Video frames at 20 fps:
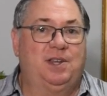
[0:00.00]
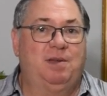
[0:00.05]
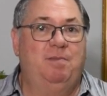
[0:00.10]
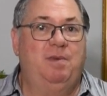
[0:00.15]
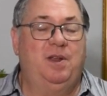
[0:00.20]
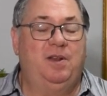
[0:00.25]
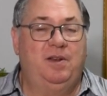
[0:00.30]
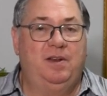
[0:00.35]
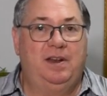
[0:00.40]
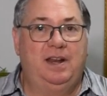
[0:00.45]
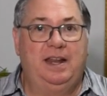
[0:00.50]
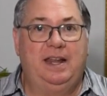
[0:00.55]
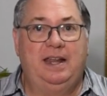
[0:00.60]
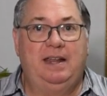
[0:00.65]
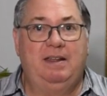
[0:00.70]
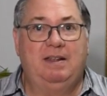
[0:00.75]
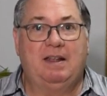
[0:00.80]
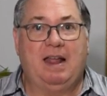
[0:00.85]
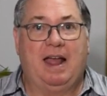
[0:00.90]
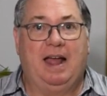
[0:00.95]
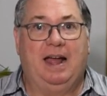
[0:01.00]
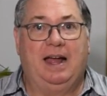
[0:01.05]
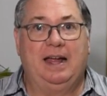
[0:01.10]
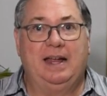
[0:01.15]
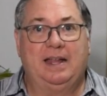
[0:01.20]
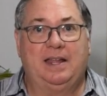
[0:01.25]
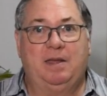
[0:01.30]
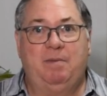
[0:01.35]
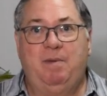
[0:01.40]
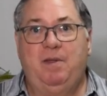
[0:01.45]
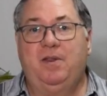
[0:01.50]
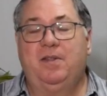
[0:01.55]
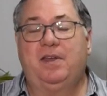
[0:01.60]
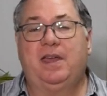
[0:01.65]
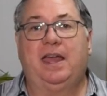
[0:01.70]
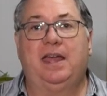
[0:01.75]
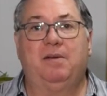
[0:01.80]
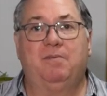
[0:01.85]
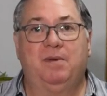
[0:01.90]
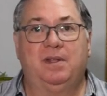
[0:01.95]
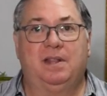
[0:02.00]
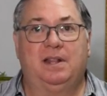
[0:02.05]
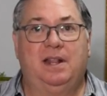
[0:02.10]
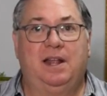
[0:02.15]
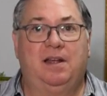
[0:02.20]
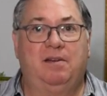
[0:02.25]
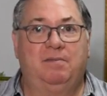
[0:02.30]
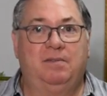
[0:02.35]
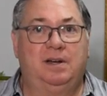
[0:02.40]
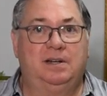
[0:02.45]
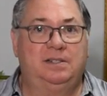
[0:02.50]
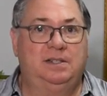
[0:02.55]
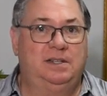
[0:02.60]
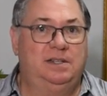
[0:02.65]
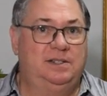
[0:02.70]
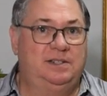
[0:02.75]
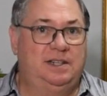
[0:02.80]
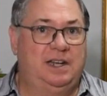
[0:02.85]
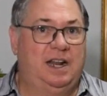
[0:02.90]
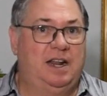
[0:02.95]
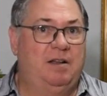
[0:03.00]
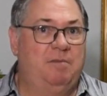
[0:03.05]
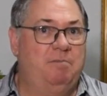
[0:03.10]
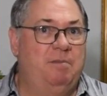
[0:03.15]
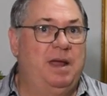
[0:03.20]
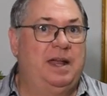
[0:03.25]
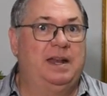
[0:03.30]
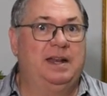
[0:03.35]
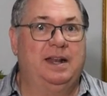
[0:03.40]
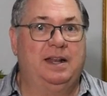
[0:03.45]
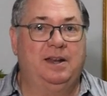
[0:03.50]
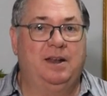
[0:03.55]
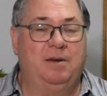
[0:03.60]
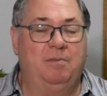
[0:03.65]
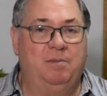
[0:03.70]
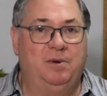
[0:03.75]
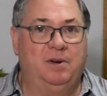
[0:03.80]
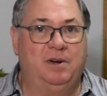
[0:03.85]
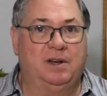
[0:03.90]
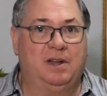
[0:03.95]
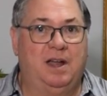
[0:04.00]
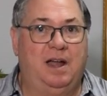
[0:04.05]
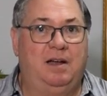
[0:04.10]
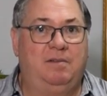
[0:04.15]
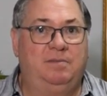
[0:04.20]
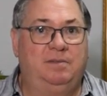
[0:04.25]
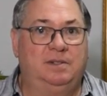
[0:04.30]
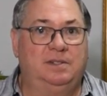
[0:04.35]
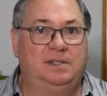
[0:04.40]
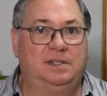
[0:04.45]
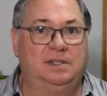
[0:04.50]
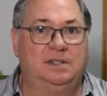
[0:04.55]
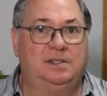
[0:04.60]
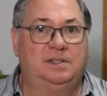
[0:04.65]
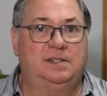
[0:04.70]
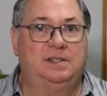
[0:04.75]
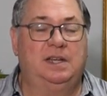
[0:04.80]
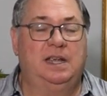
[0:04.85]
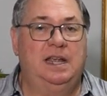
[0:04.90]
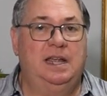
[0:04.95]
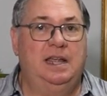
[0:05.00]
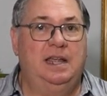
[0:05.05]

community, I communicate with a lot of Russians. I met a number at conferences.